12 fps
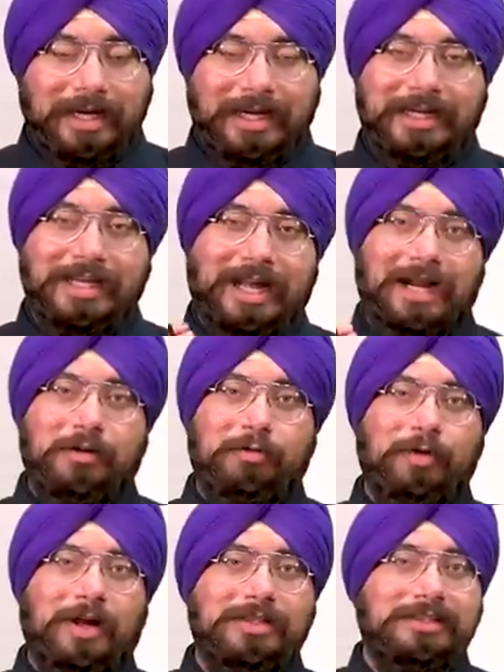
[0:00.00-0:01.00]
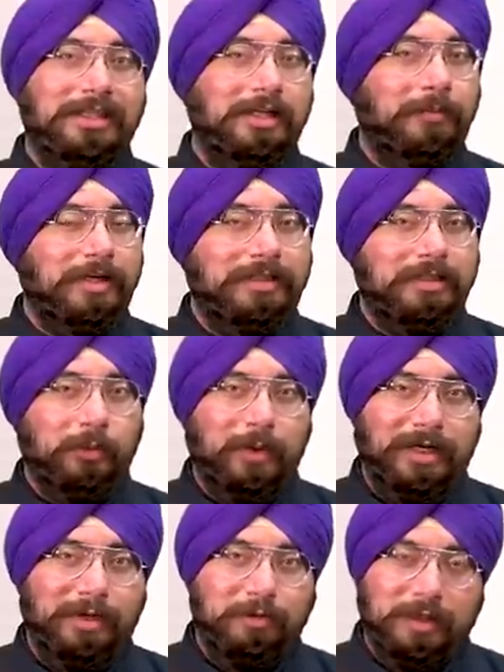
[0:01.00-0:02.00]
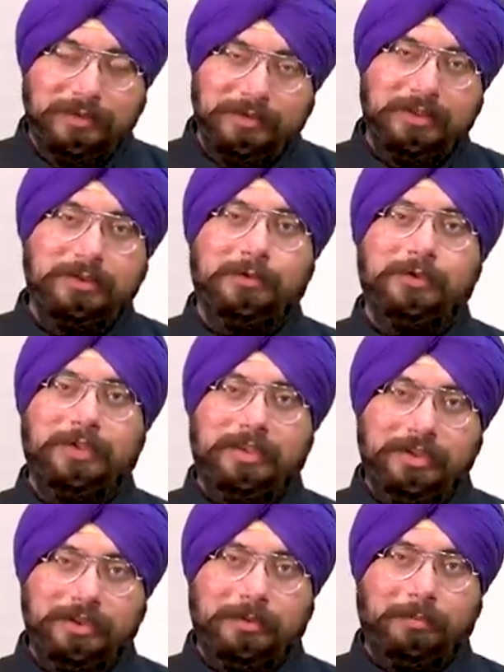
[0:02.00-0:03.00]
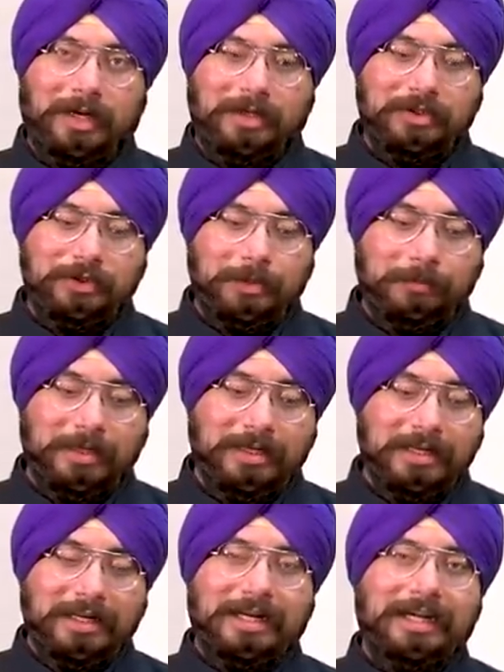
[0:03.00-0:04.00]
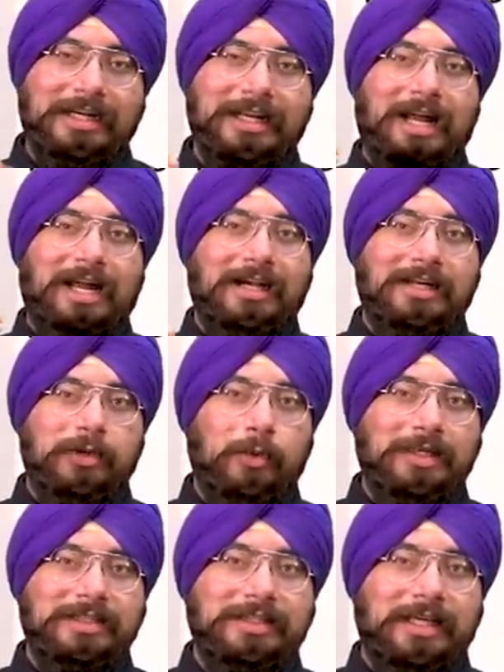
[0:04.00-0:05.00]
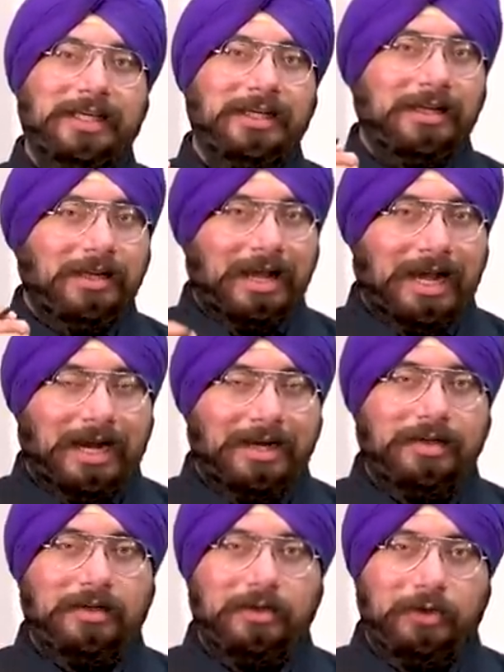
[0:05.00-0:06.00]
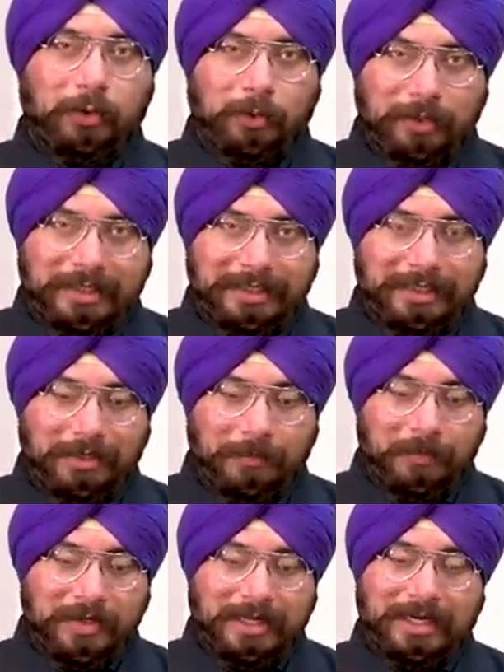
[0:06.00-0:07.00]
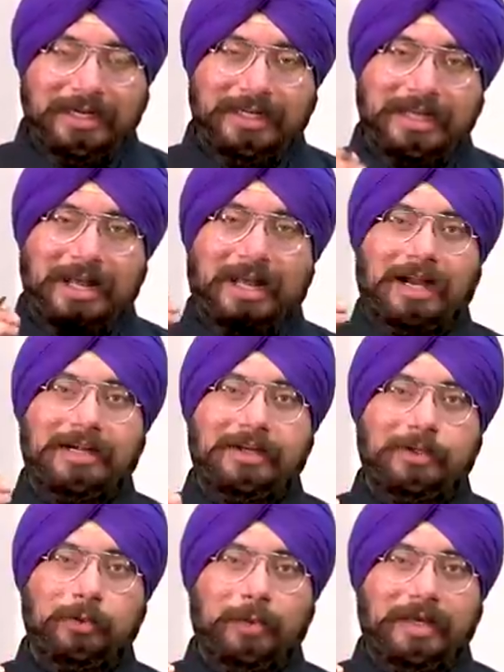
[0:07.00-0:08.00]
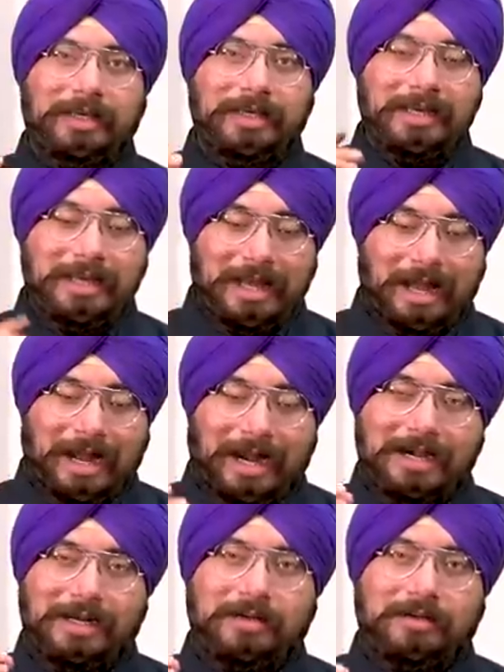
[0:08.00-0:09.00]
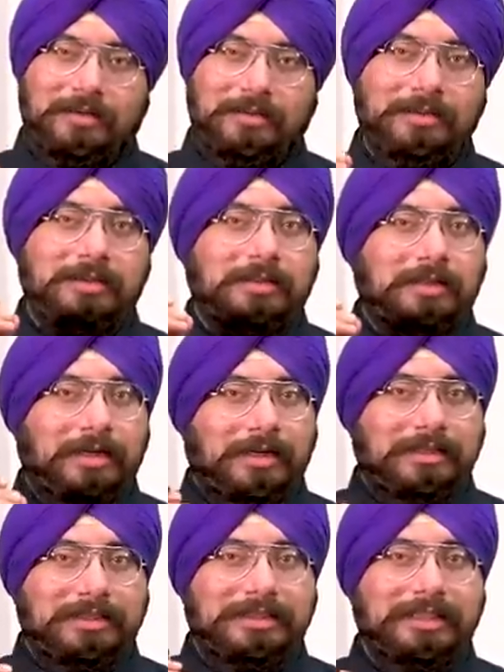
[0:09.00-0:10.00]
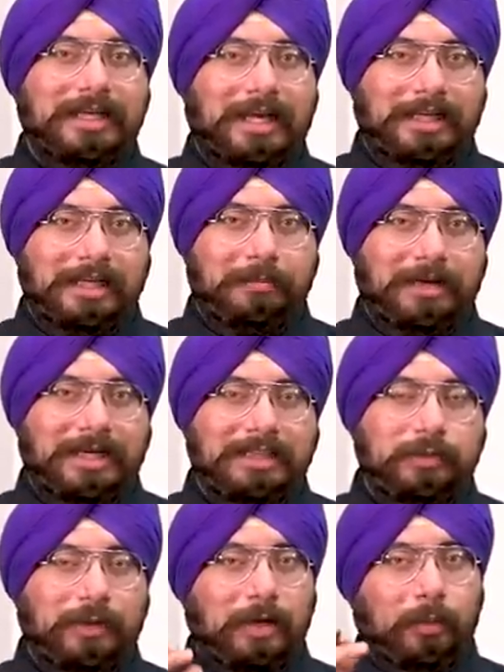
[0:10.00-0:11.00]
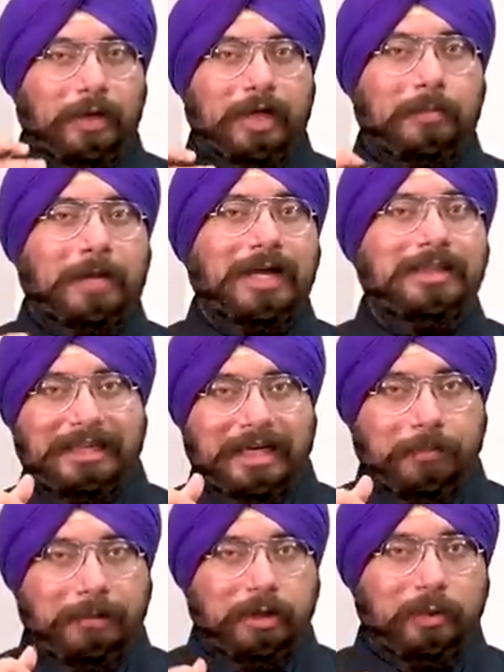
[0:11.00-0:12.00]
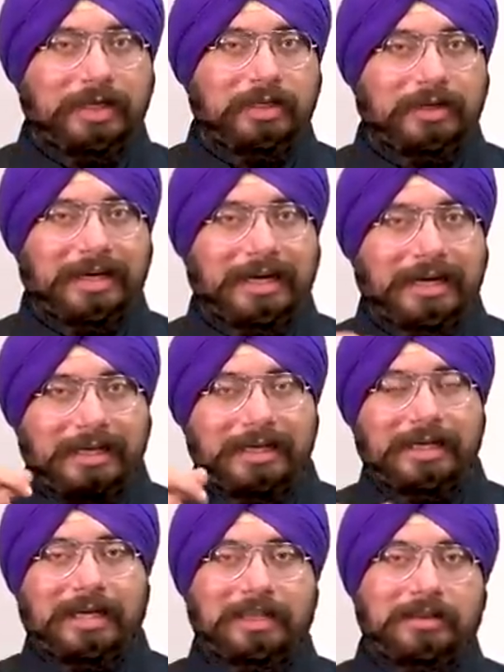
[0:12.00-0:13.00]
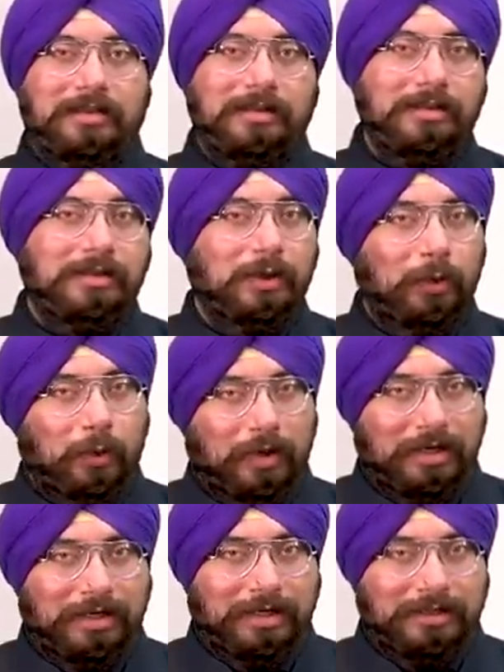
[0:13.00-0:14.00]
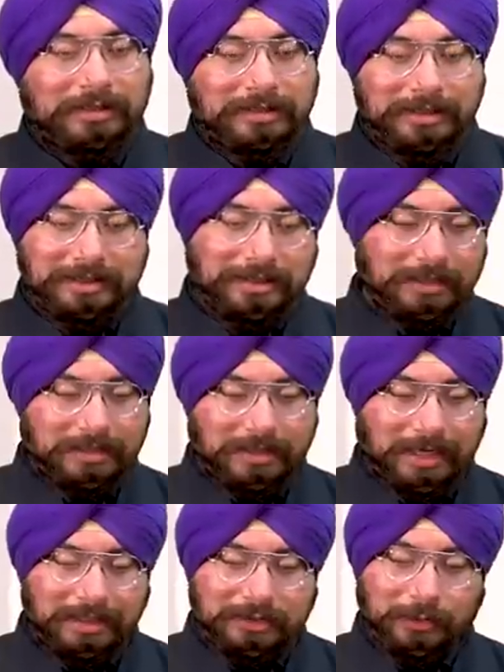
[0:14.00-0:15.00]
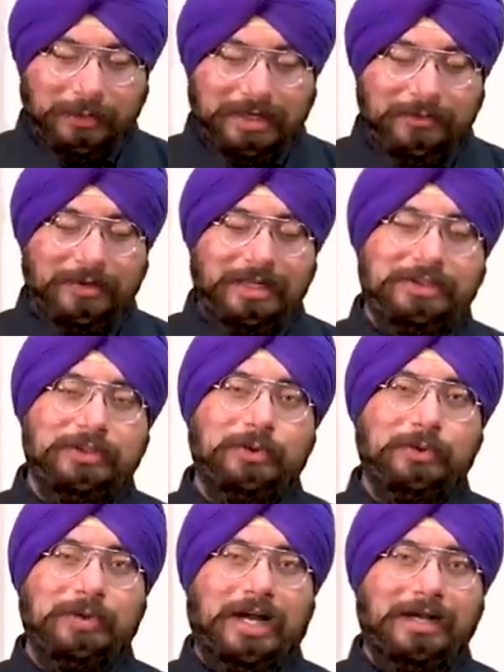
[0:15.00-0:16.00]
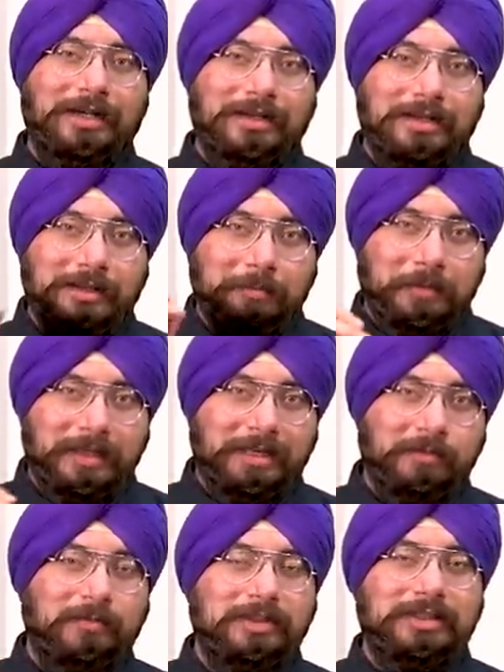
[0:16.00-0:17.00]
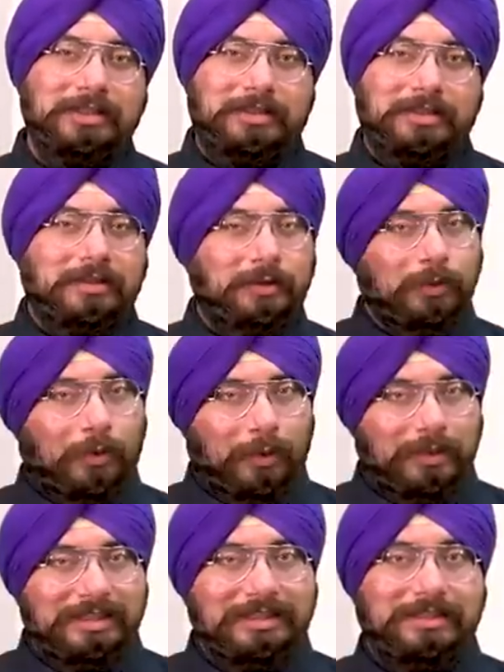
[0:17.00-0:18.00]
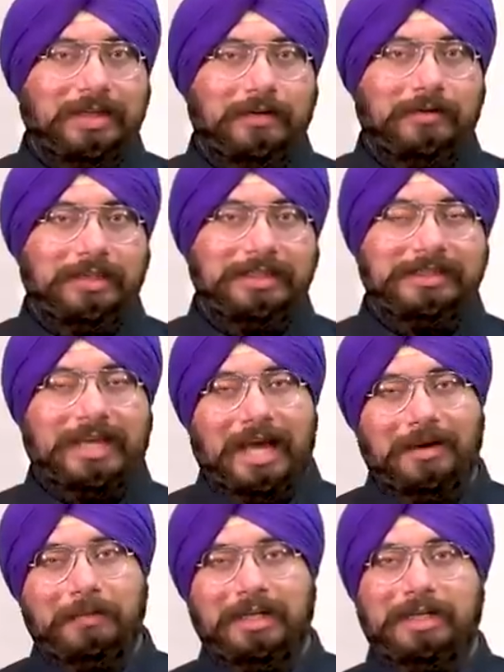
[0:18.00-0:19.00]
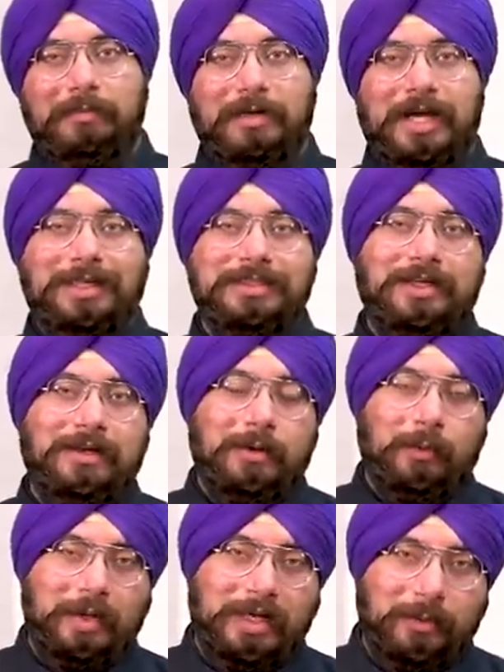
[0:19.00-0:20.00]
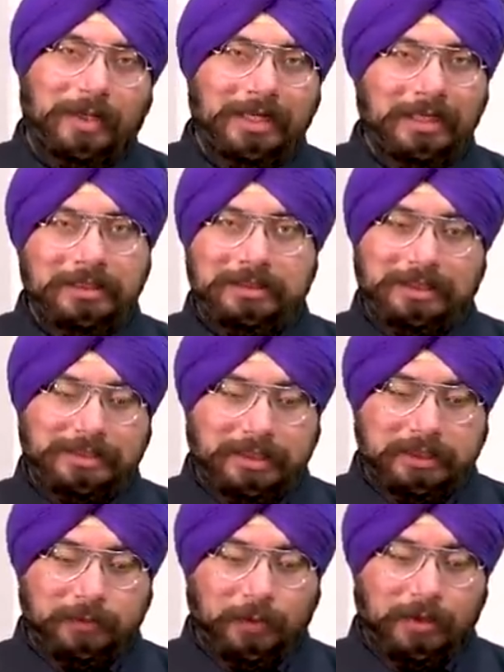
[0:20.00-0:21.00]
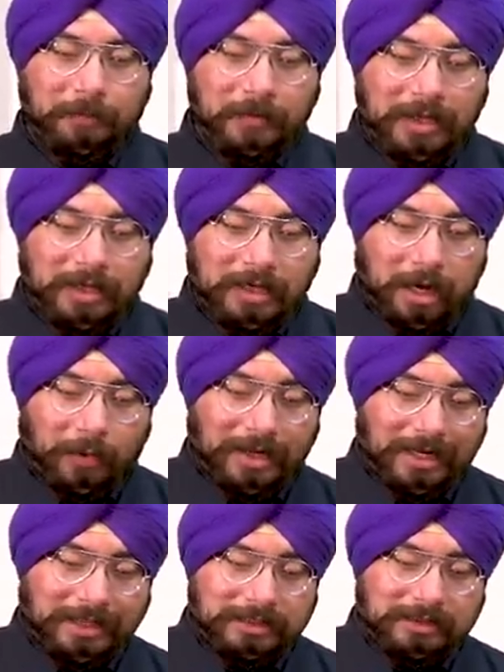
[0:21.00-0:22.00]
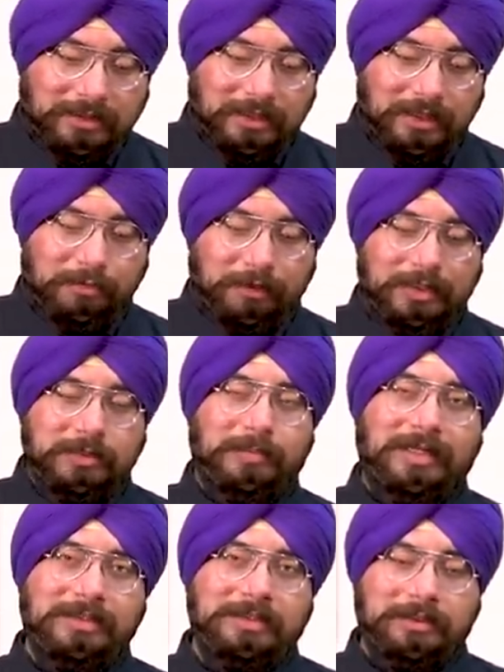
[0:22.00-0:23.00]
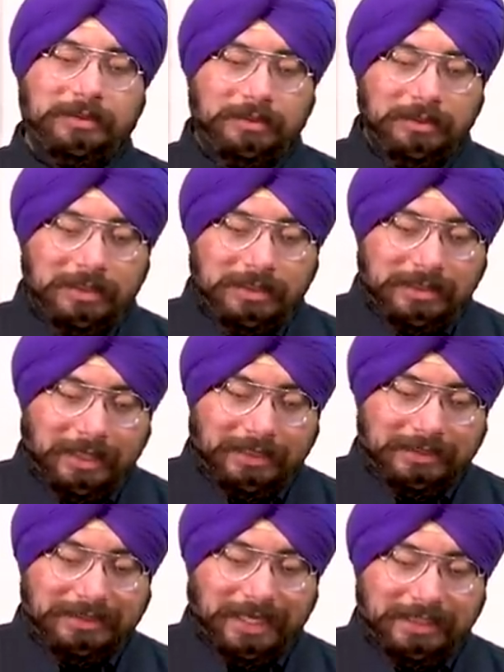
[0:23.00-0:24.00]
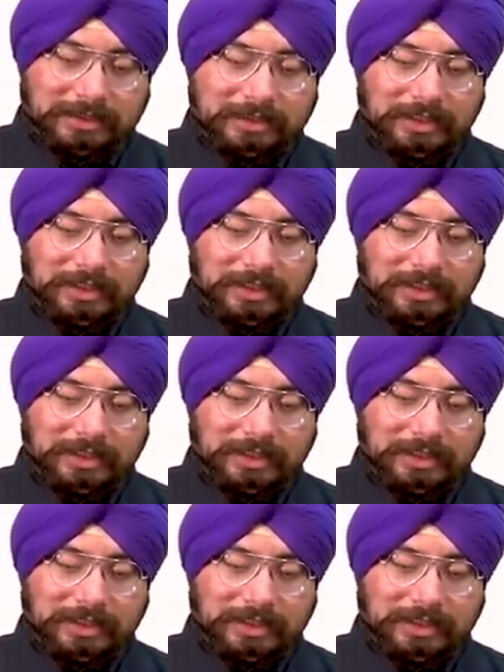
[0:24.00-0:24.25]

India and France celebrated 25 years of strategic partnership. India and USA had a drone deal. India and UAE had a currency agreement as well, whereby they'll be doing trade in the local currencies, right? So in relation to that, PM visit to all these countries can be deemed as very, very successful. Now our external affairs minister, that is S.